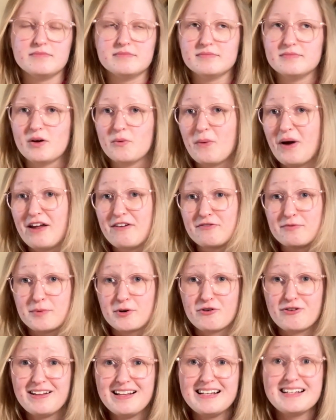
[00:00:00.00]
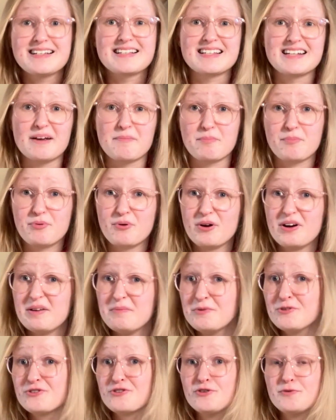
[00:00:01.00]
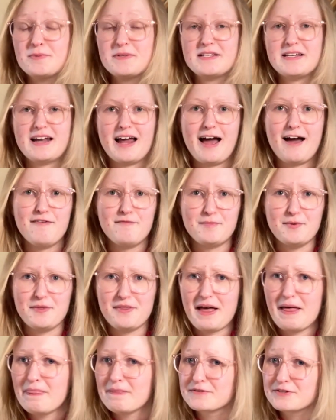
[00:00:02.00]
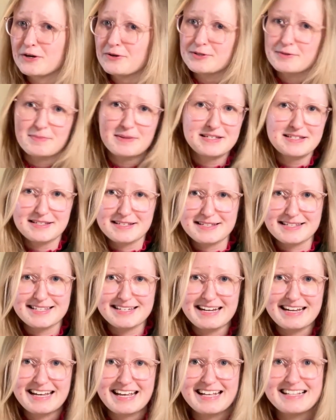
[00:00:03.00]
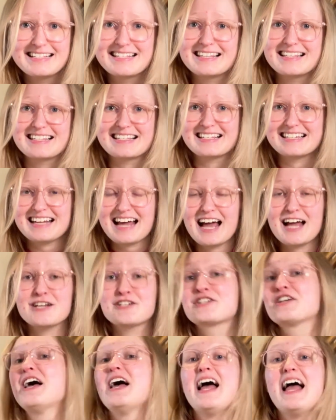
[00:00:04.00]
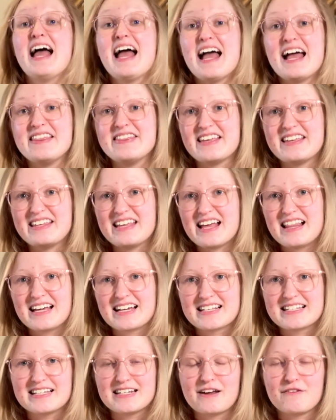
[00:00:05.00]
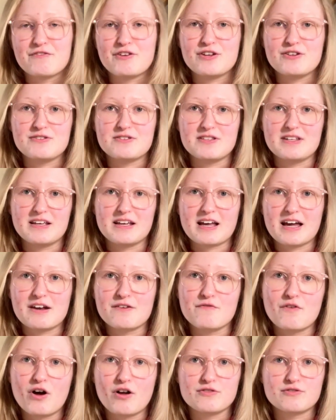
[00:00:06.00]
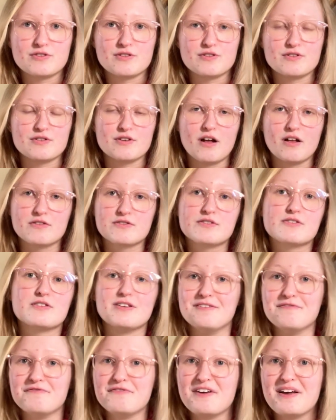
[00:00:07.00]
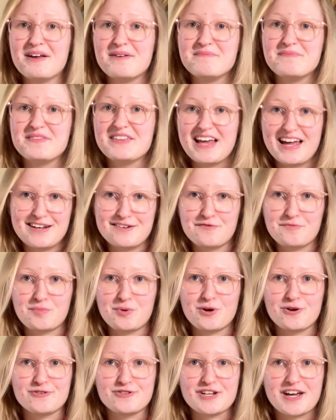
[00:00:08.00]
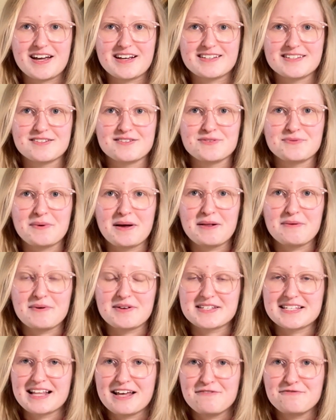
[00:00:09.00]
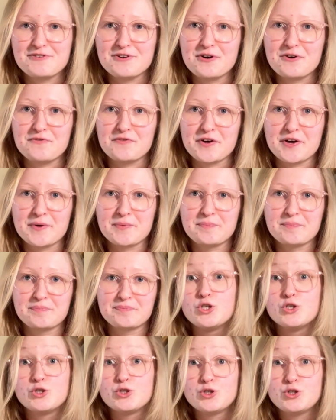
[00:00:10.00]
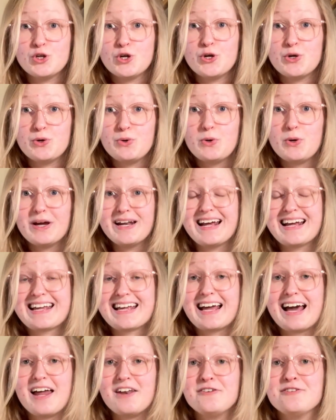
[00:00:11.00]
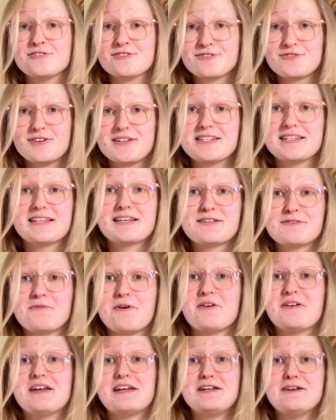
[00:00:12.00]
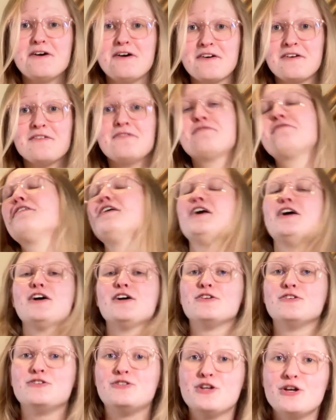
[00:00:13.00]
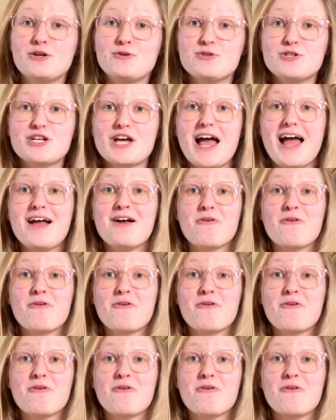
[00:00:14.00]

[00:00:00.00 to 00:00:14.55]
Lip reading: away from acrylics, and I pretty much 100% have, but then there's always bits that sneak into the stash. And then yeah, like I said, I've used the kind of odds and sods of the end of projects as well, what's left over. Do, and I cannot stress this one enough, do check